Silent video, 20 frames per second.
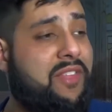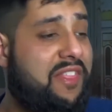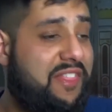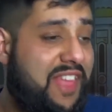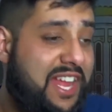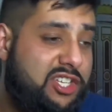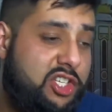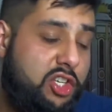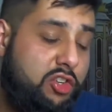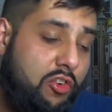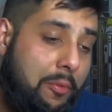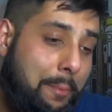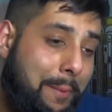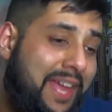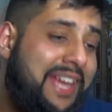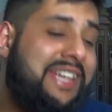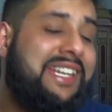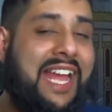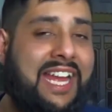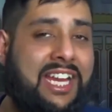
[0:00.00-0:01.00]
Then she
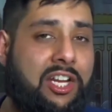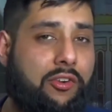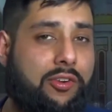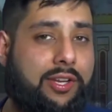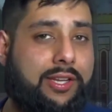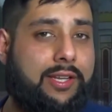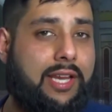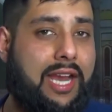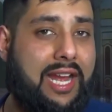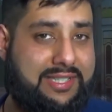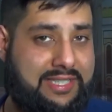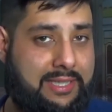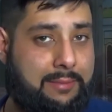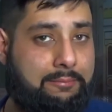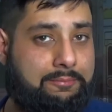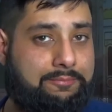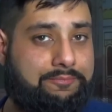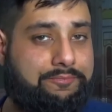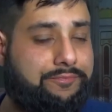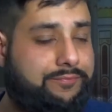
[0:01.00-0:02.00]
remained angry at
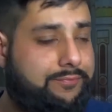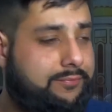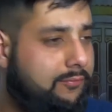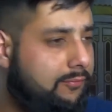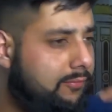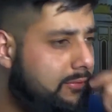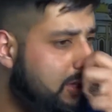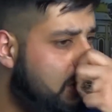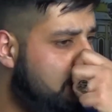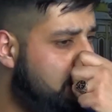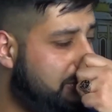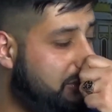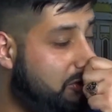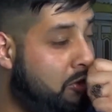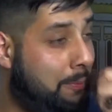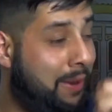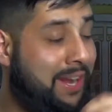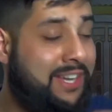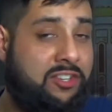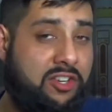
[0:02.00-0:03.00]
him for the
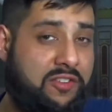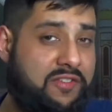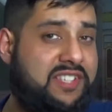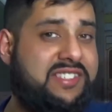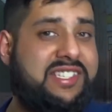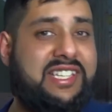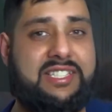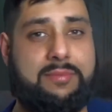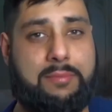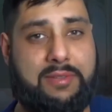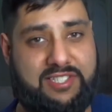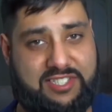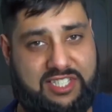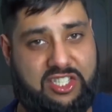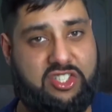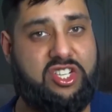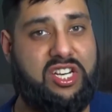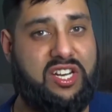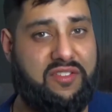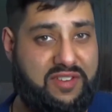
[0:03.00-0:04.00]
remainder of the 6 months
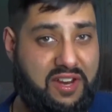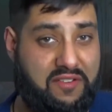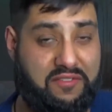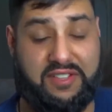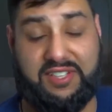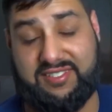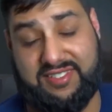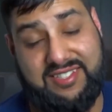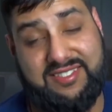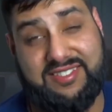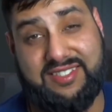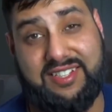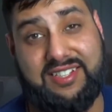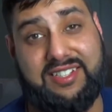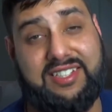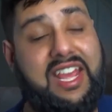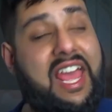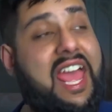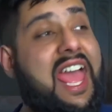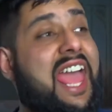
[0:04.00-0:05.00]
that she lived after this
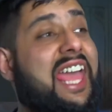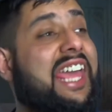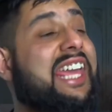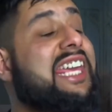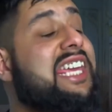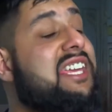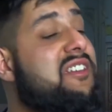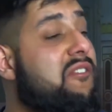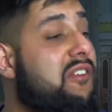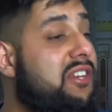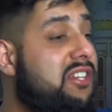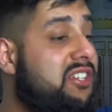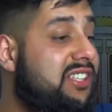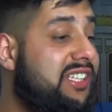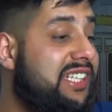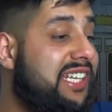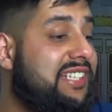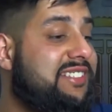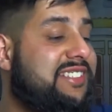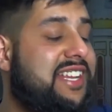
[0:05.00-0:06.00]
incident, even to
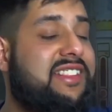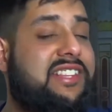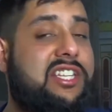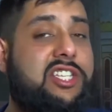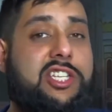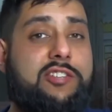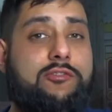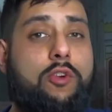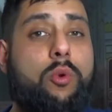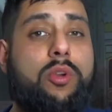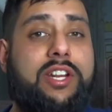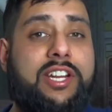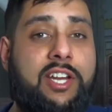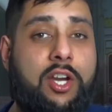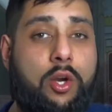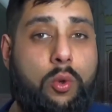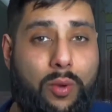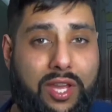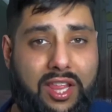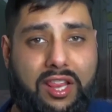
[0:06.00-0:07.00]
the extent that she wrote in
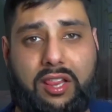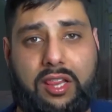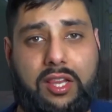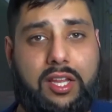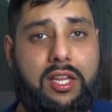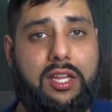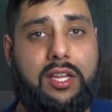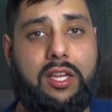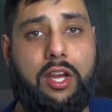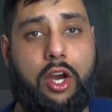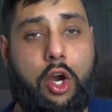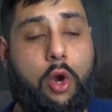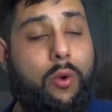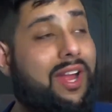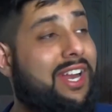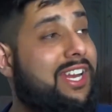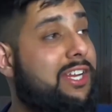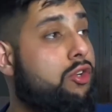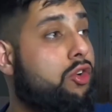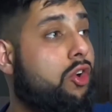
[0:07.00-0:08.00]
her will, "Oh
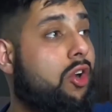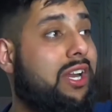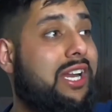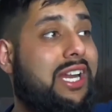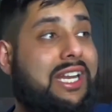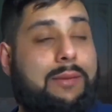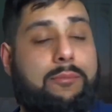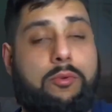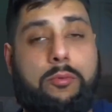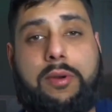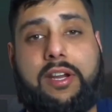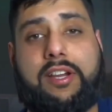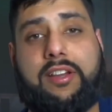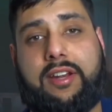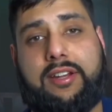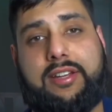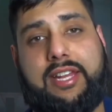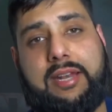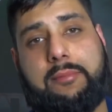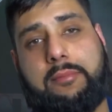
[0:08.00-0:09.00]
Ali, do not let Abu
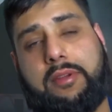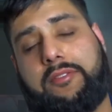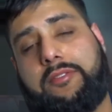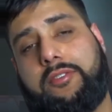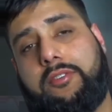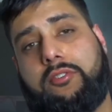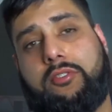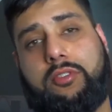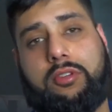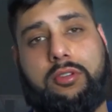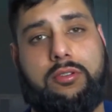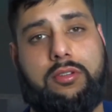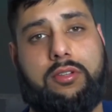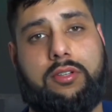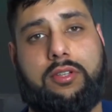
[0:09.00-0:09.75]
Bakr attend my funeral."